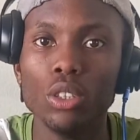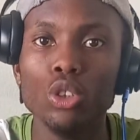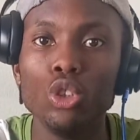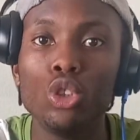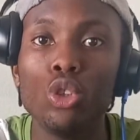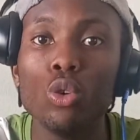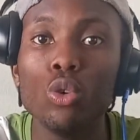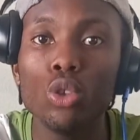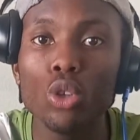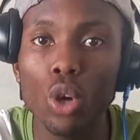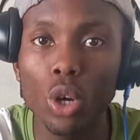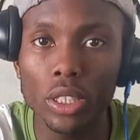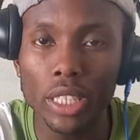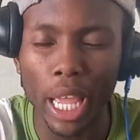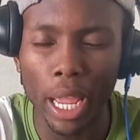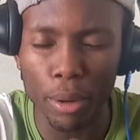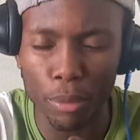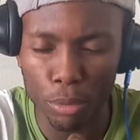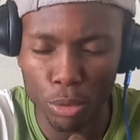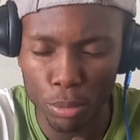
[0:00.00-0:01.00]
Do
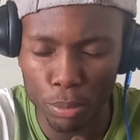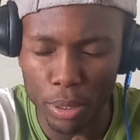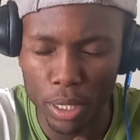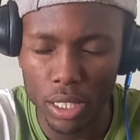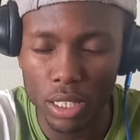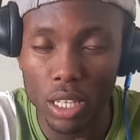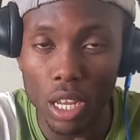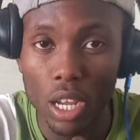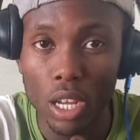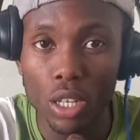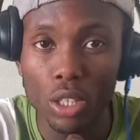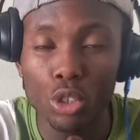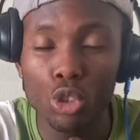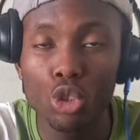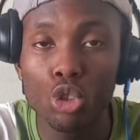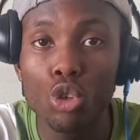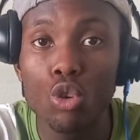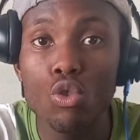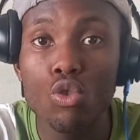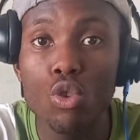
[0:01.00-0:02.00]
not, I repeat,
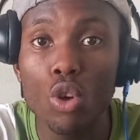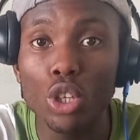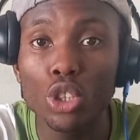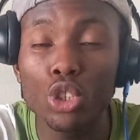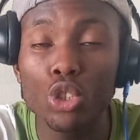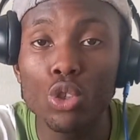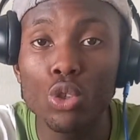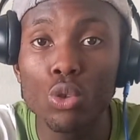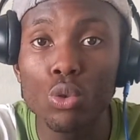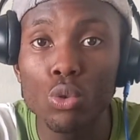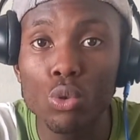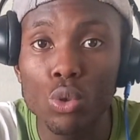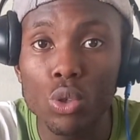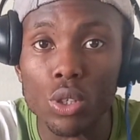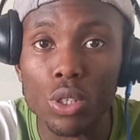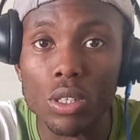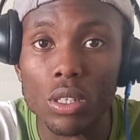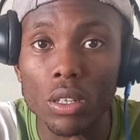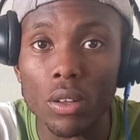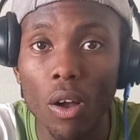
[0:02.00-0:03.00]
do not
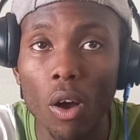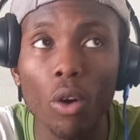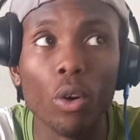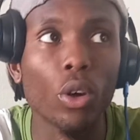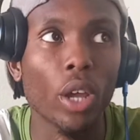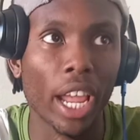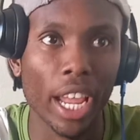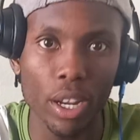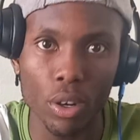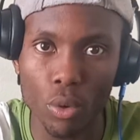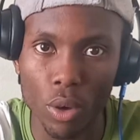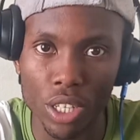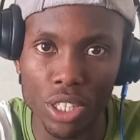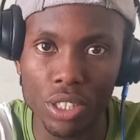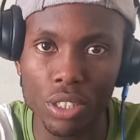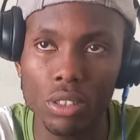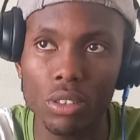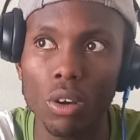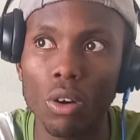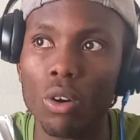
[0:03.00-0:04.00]
use, or hand
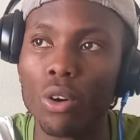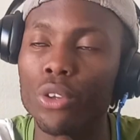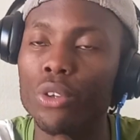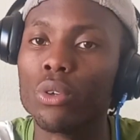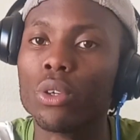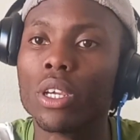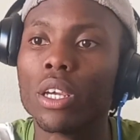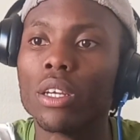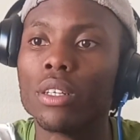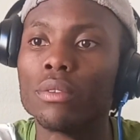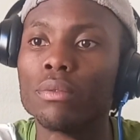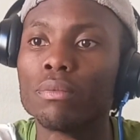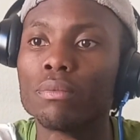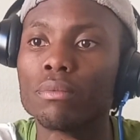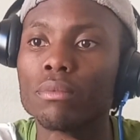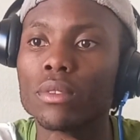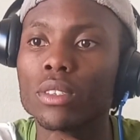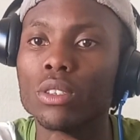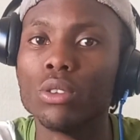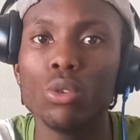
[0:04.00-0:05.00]
wash it, or you can
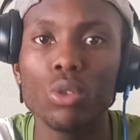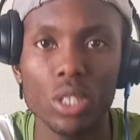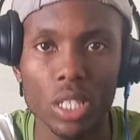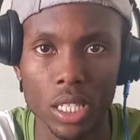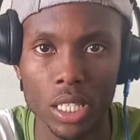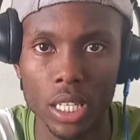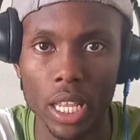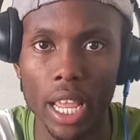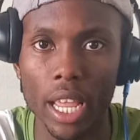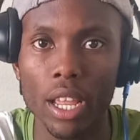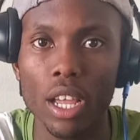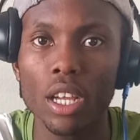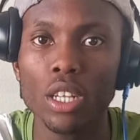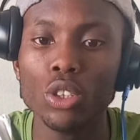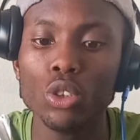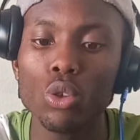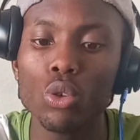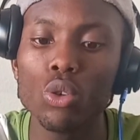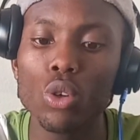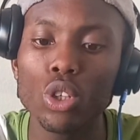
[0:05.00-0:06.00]
use a sack.
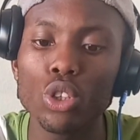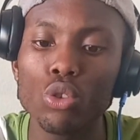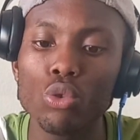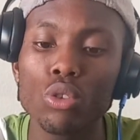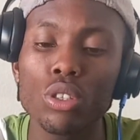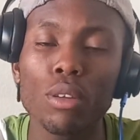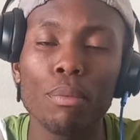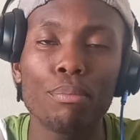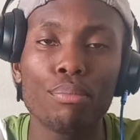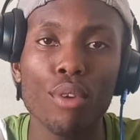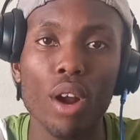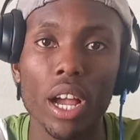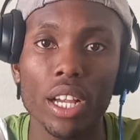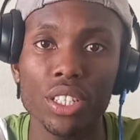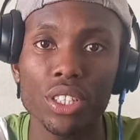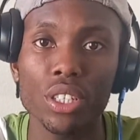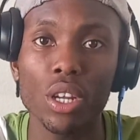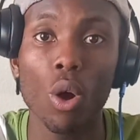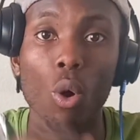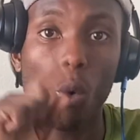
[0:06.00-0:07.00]
Do not use a
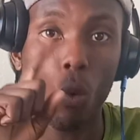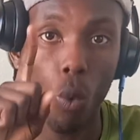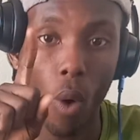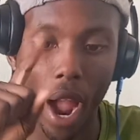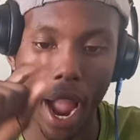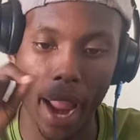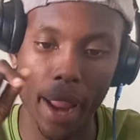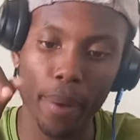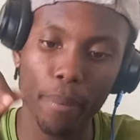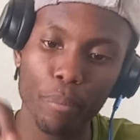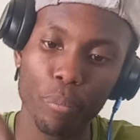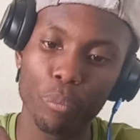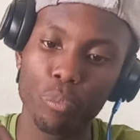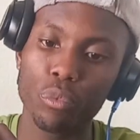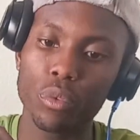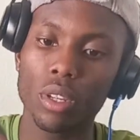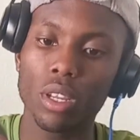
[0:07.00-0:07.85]
brush. Why?